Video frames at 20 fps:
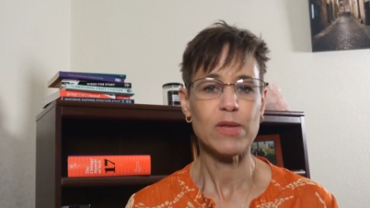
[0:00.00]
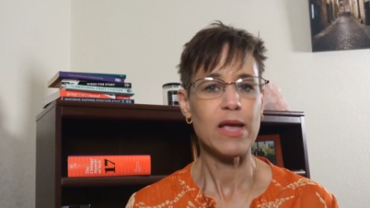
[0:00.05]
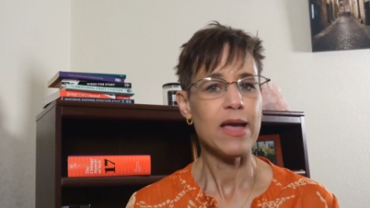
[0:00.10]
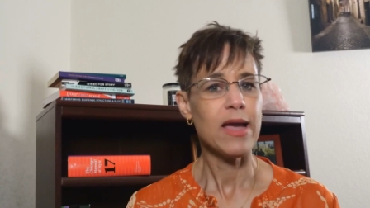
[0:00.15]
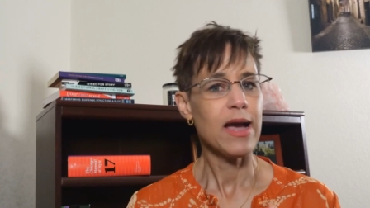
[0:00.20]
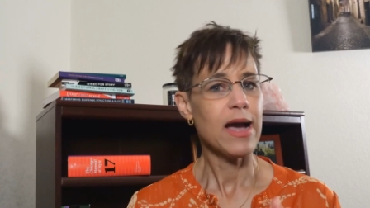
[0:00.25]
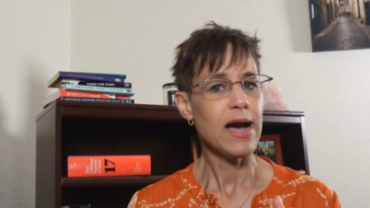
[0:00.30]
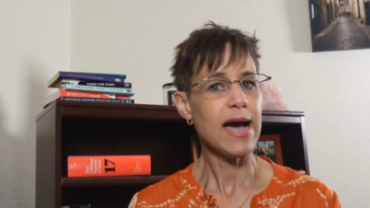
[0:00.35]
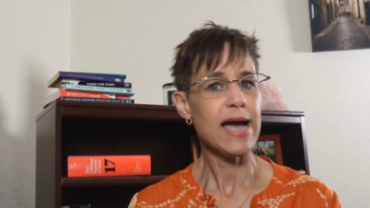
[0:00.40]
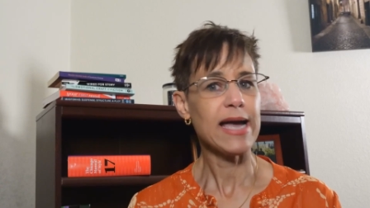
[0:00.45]

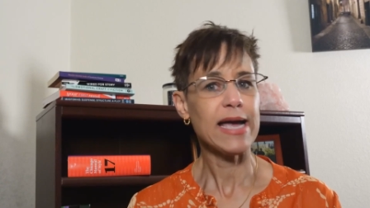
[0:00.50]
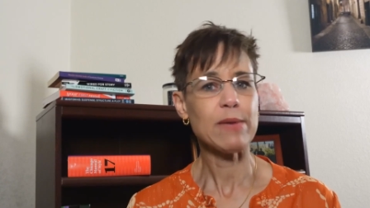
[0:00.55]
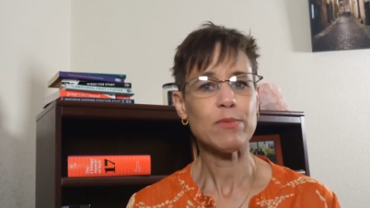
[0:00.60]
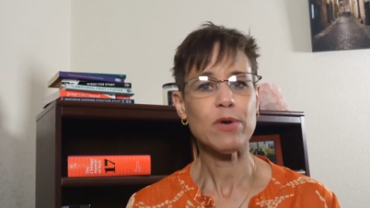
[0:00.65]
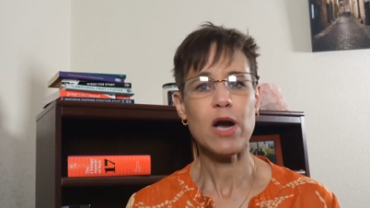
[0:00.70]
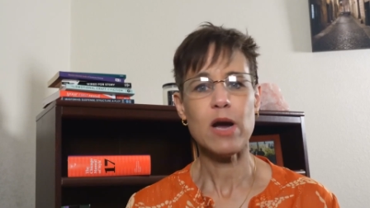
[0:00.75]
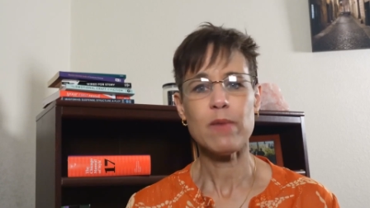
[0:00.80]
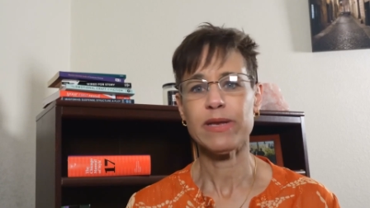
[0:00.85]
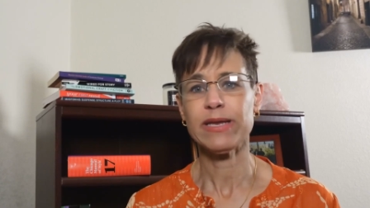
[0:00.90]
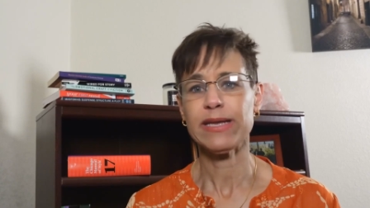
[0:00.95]
Hi, I'm
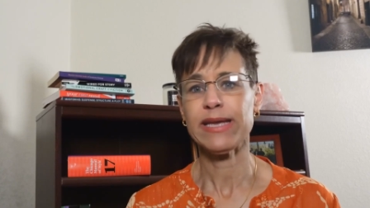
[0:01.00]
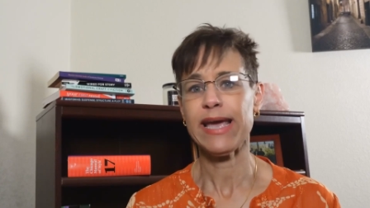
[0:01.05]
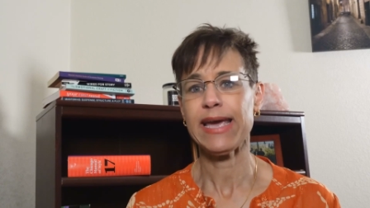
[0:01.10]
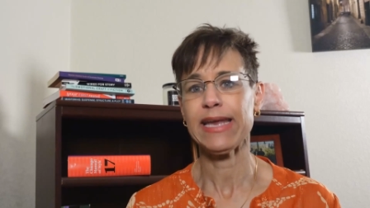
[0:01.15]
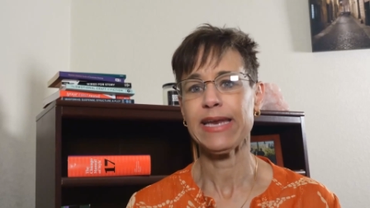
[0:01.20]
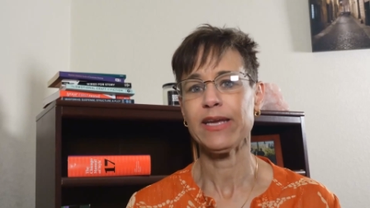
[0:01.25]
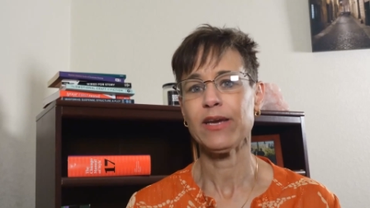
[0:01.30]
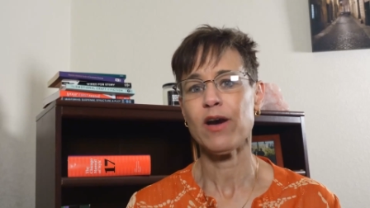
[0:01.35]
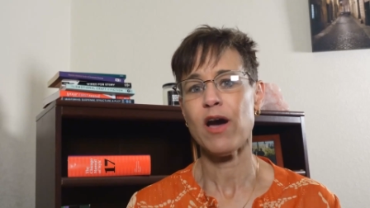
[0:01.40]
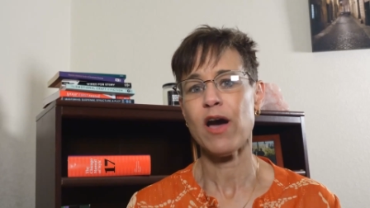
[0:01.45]
Carmen
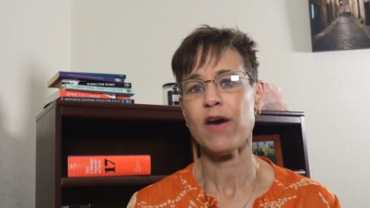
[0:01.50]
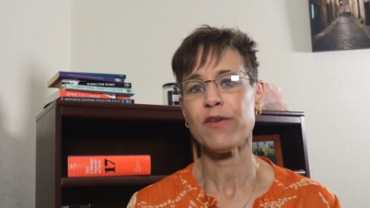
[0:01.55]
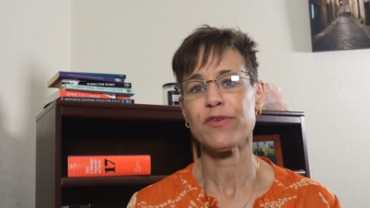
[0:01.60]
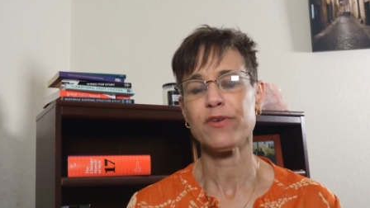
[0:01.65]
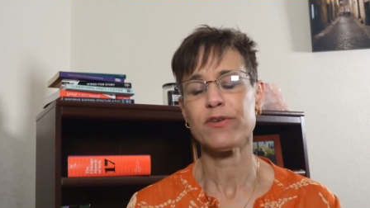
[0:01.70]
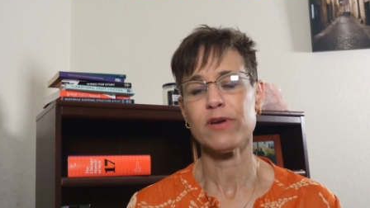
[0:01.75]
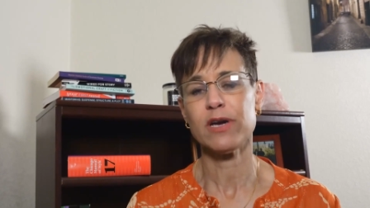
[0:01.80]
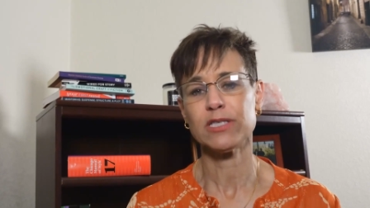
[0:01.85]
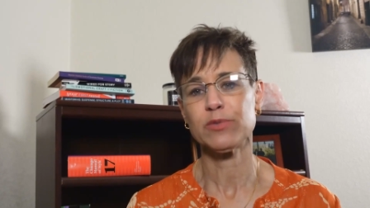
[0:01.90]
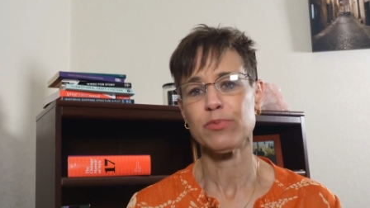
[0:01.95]
Cady, author
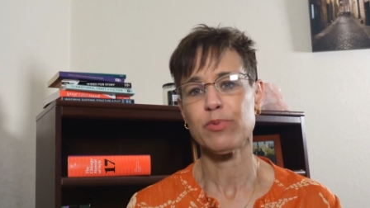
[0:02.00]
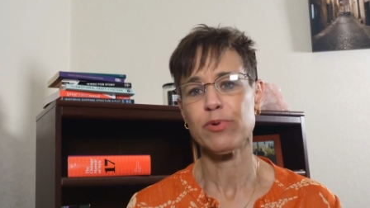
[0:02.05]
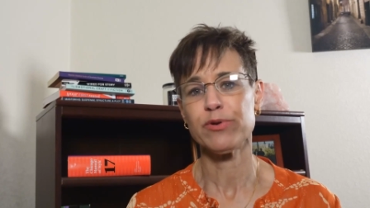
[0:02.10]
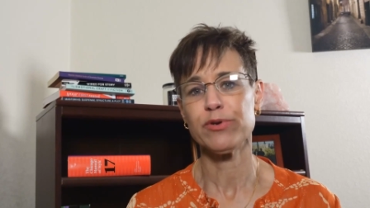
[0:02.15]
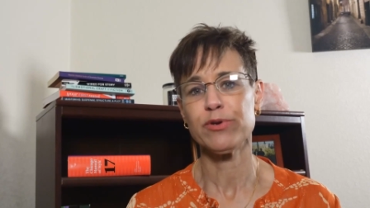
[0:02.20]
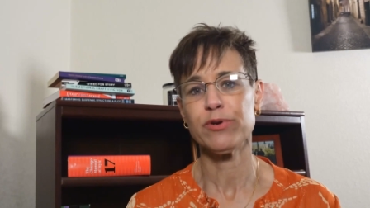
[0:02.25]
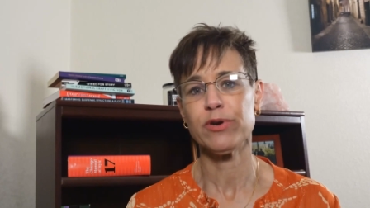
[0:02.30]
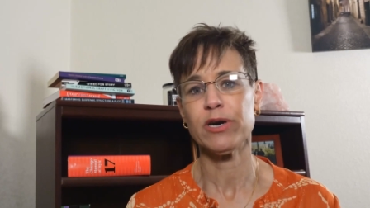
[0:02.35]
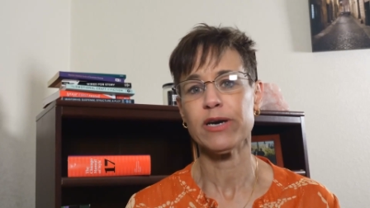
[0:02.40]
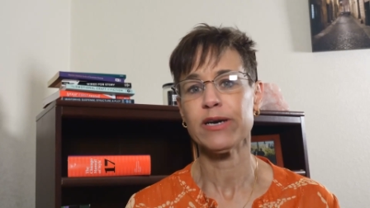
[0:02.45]
and
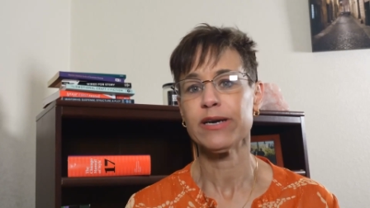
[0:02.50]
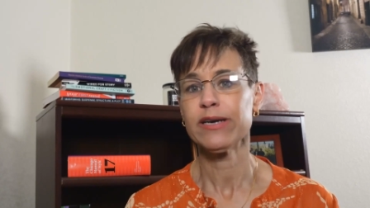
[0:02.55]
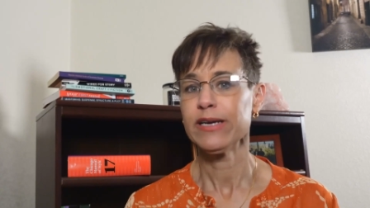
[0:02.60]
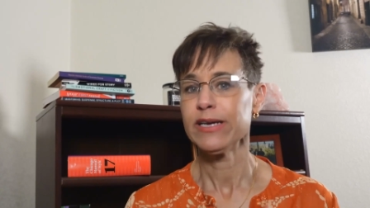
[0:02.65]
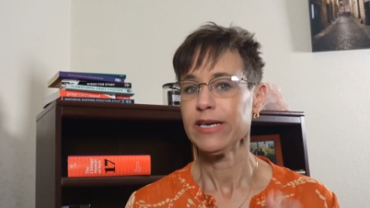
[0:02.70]
entrepreneur.